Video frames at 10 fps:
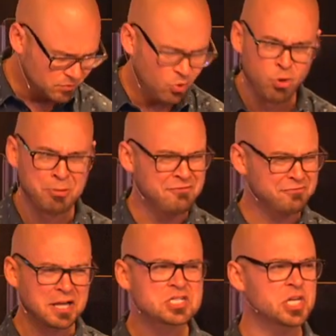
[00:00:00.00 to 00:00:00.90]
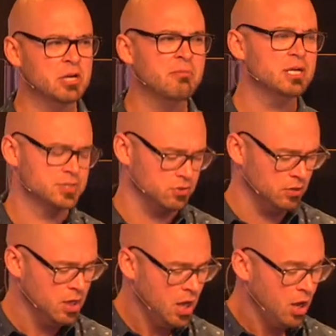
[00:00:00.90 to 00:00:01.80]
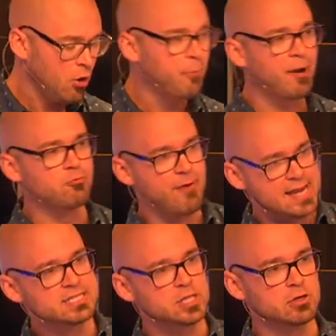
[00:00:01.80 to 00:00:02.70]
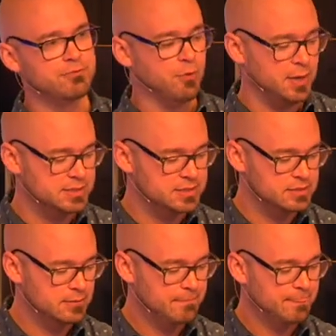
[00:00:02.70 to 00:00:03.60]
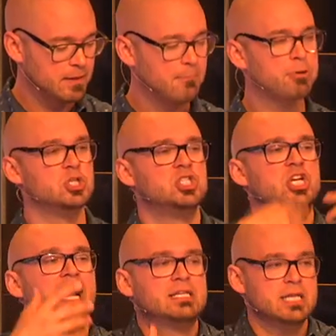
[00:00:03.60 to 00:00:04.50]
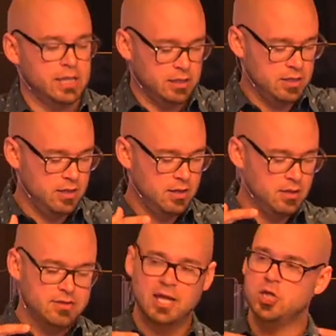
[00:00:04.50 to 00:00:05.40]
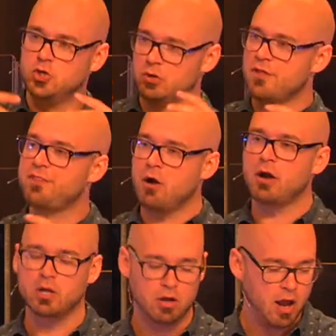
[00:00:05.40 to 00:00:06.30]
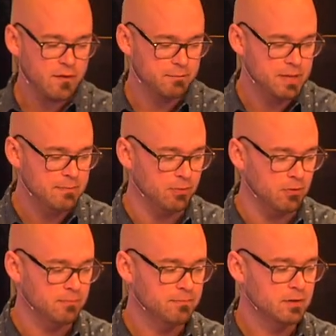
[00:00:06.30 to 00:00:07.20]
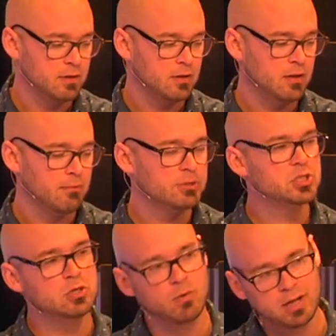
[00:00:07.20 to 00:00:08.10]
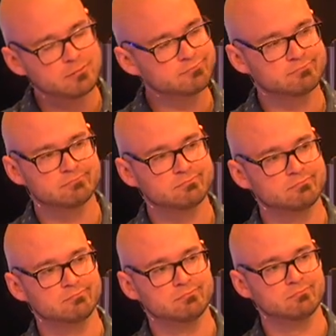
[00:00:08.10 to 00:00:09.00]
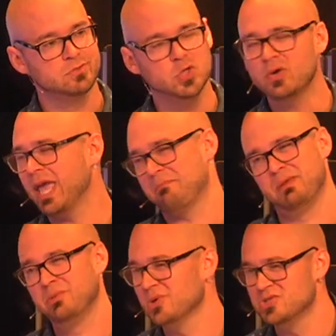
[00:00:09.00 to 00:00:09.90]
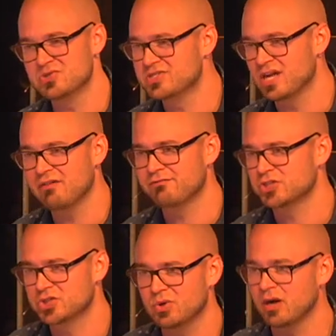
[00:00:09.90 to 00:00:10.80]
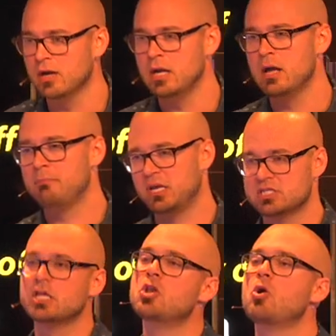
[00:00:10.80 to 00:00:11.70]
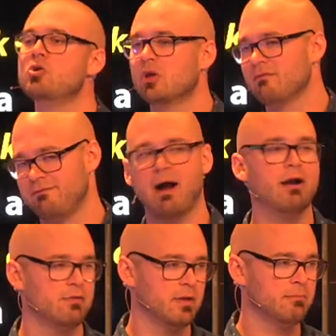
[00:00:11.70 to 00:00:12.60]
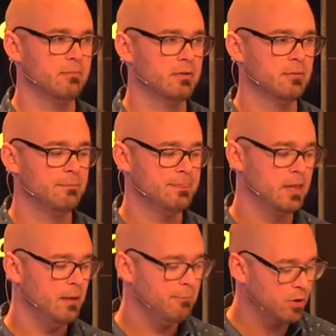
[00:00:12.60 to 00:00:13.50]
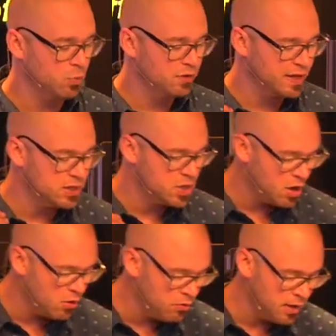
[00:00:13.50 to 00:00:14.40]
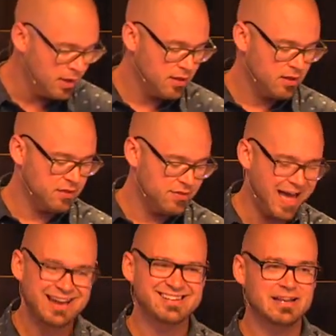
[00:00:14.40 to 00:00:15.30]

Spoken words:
or by flexing your muscle, or by raising your voice, projecting that your authority on other people. But you know what? You'll get people to do stuff for sure, because they know you can fire them. But will they know that